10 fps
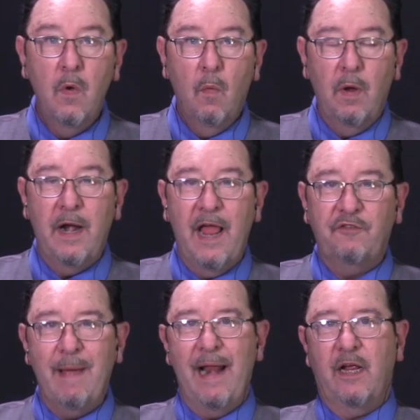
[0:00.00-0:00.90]
When an
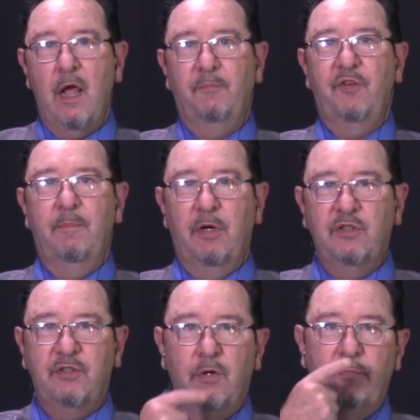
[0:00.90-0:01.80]
asthmatic comes to the
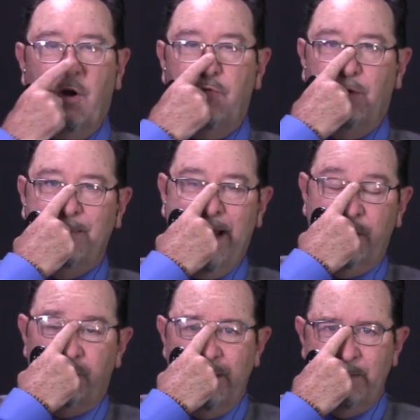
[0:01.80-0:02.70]
emergency room, there are three
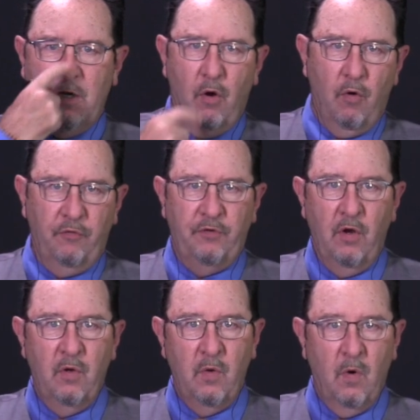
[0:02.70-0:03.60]
main treatment goals.
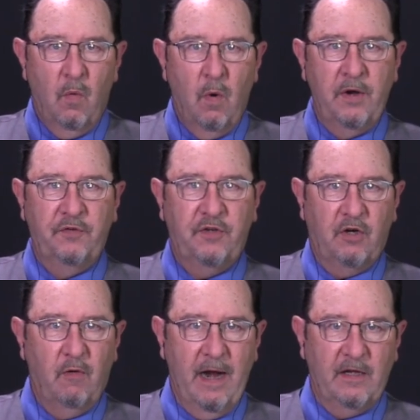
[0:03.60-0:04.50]
One is to
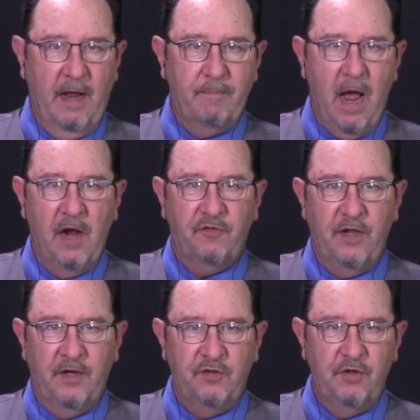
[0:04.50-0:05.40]
correct
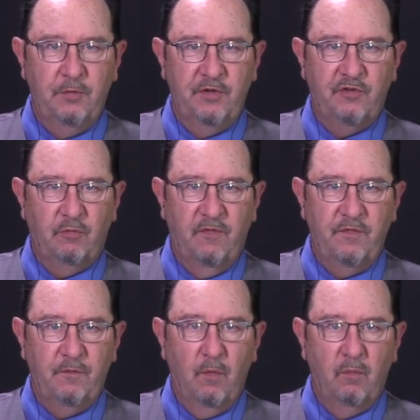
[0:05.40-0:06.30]
hypoxia, two is to re
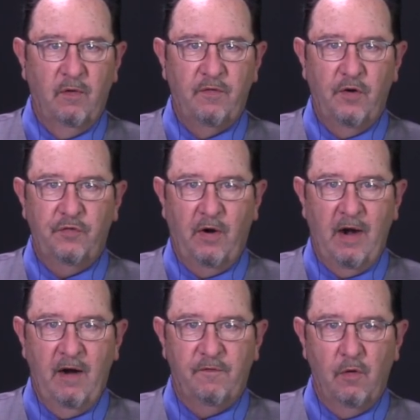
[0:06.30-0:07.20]
reverse their
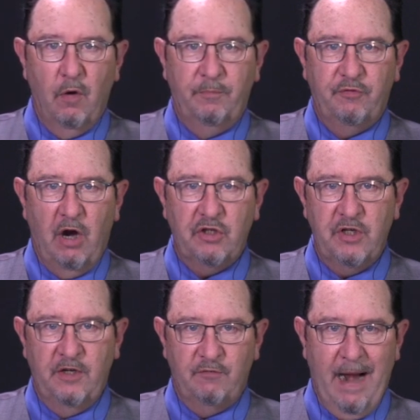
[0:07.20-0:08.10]
airflow
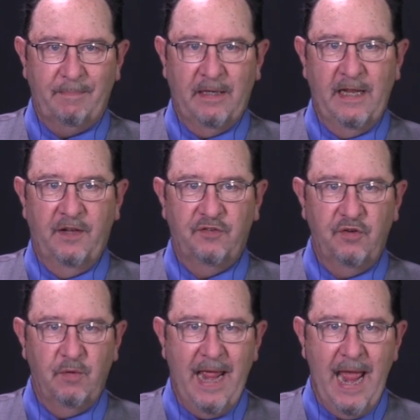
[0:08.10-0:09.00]
obstruction as rapidly as
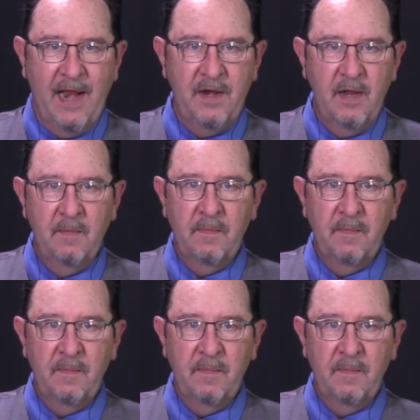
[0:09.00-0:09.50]
you can,